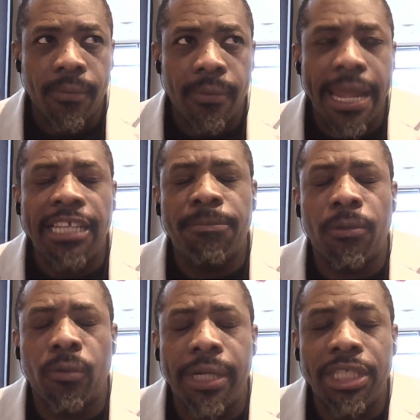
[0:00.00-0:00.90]
the
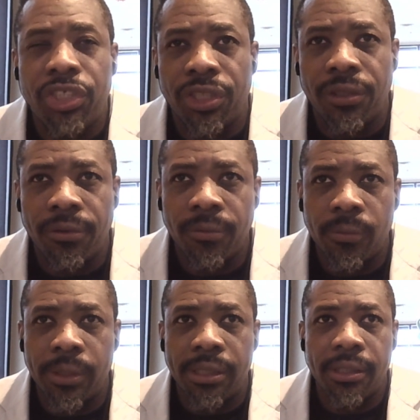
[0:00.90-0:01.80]
exploration
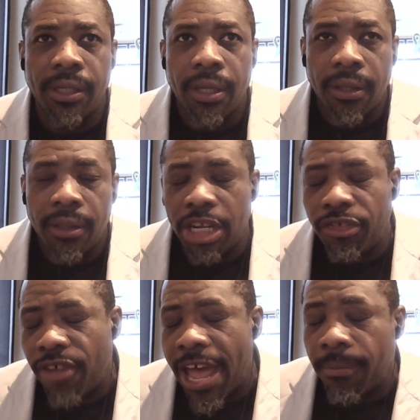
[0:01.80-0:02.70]
with
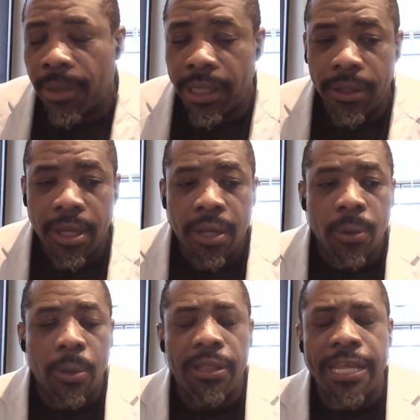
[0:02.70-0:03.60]
their family,
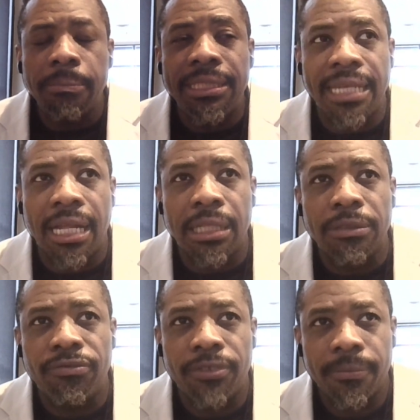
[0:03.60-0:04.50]
with
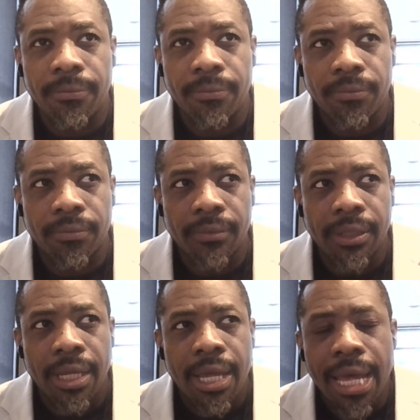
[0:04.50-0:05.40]
themselves.
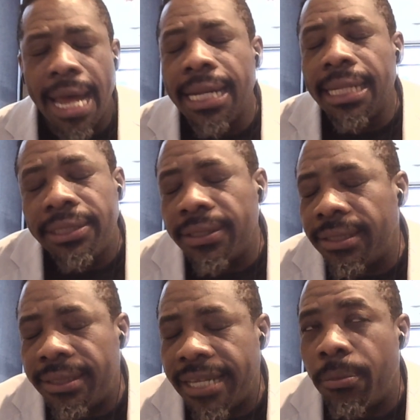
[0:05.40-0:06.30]
And it's just
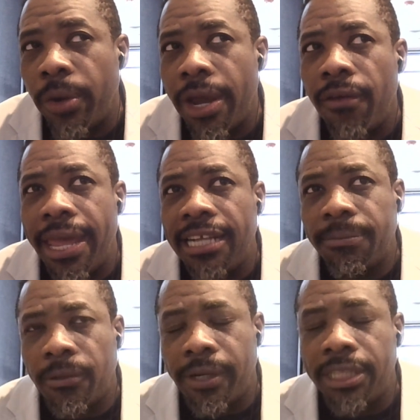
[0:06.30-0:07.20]
the same way how the
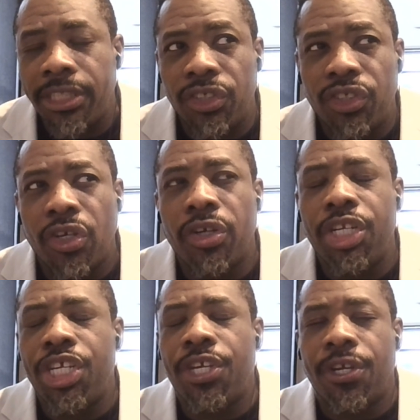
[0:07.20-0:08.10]
exploration
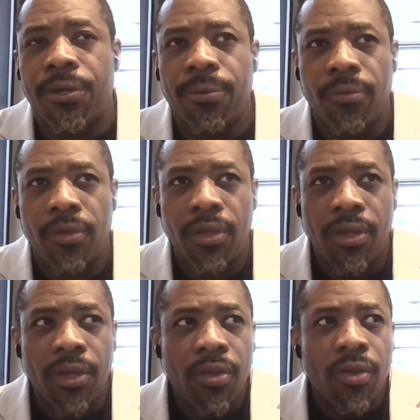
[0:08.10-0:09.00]
started here.
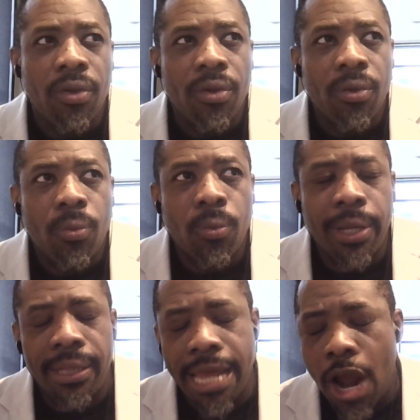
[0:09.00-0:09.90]

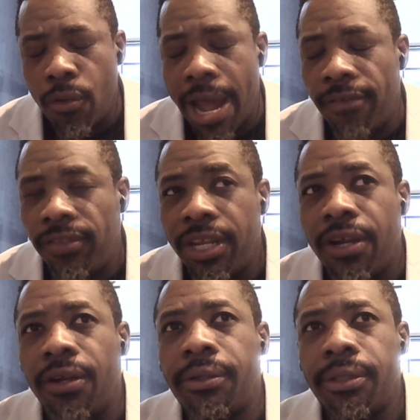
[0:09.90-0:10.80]
When they arrived
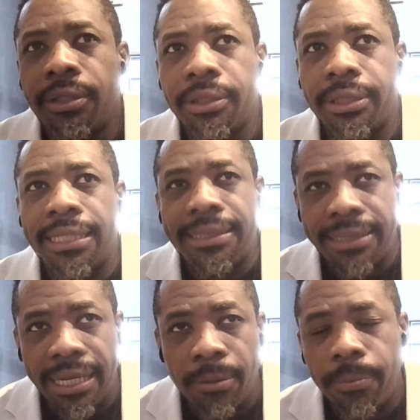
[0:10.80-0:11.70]
here, they
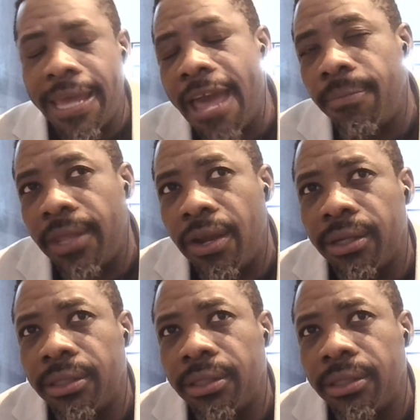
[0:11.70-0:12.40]
set up camp there